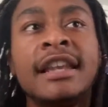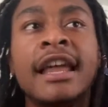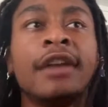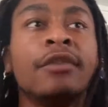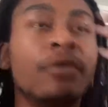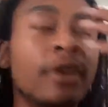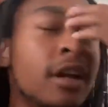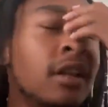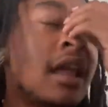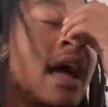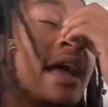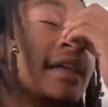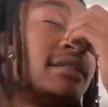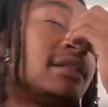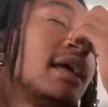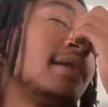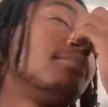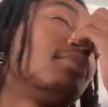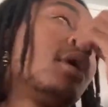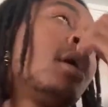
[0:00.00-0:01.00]
then realize
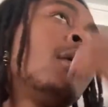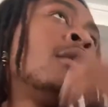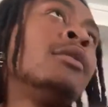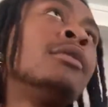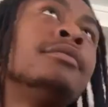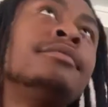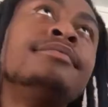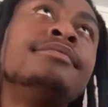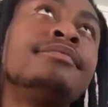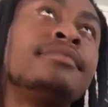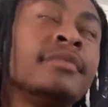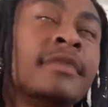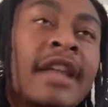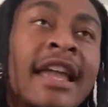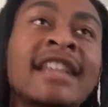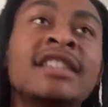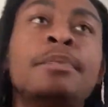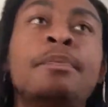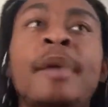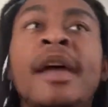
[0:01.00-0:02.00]
like, bro,
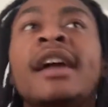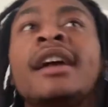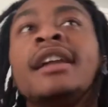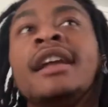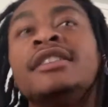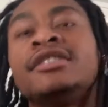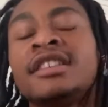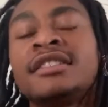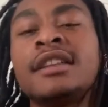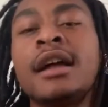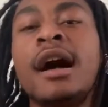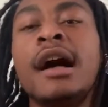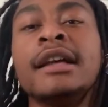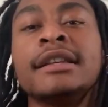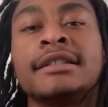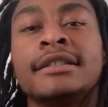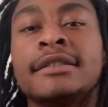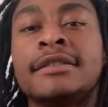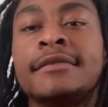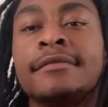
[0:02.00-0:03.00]
it's bigger than just
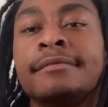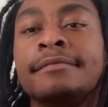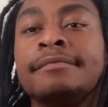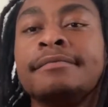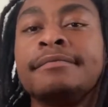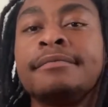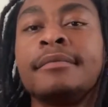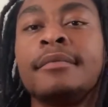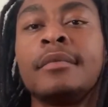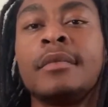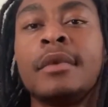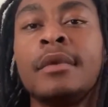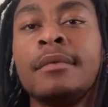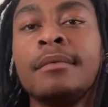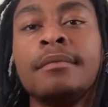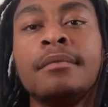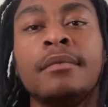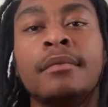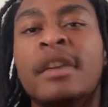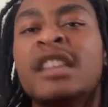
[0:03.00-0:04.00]
us.
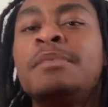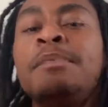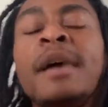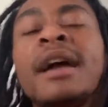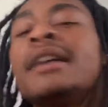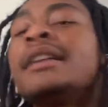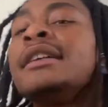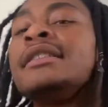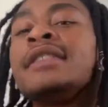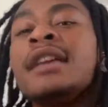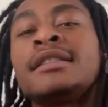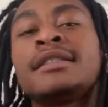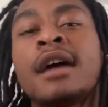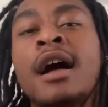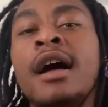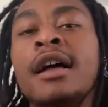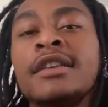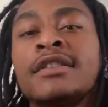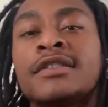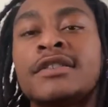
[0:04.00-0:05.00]
It's bigger than just
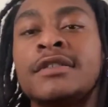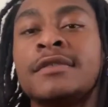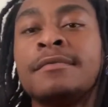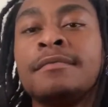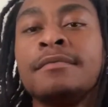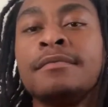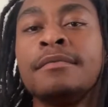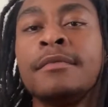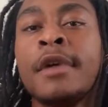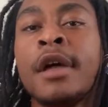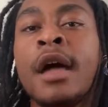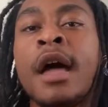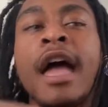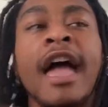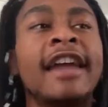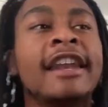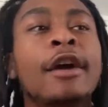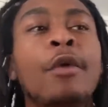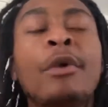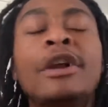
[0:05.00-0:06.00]
us.
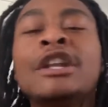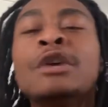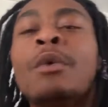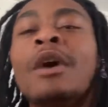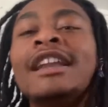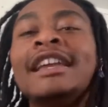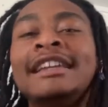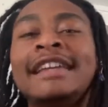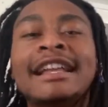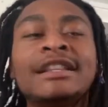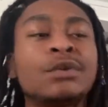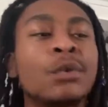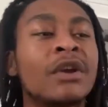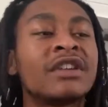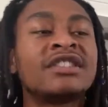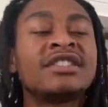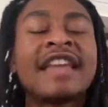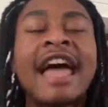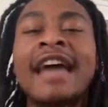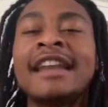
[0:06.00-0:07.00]
And then when you want to get to a
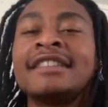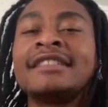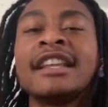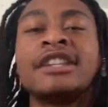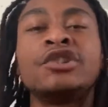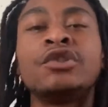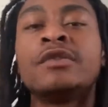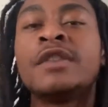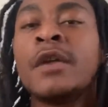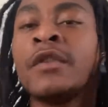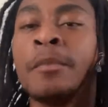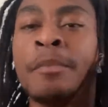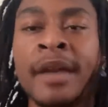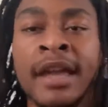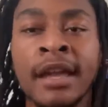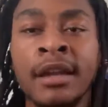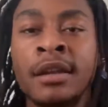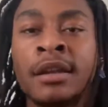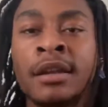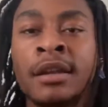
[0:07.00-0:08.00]
status that you've never
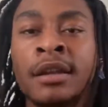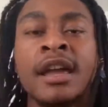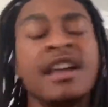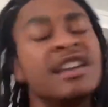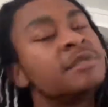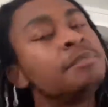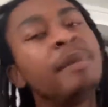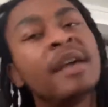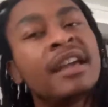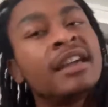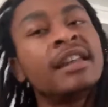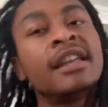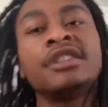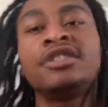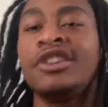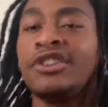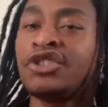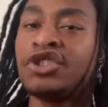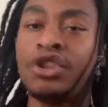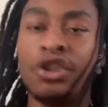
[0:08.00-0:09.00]
been, it's bigger than
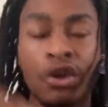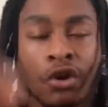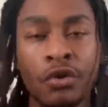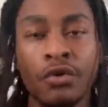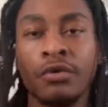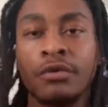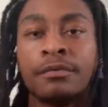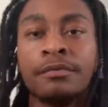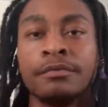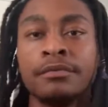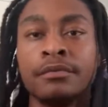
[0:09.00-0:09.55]
just you.